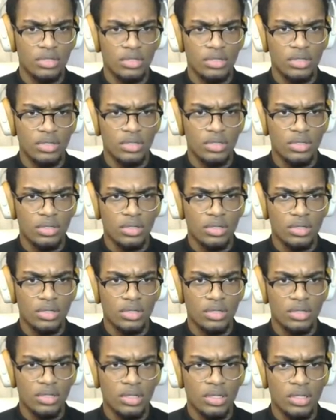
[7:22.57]

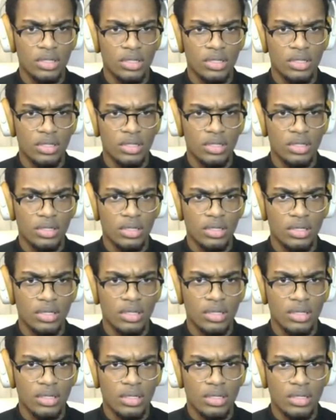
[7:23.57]

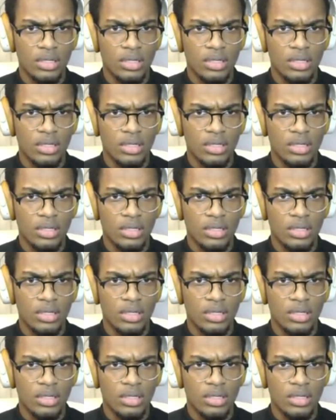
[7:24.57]
No one is speaking in this clip.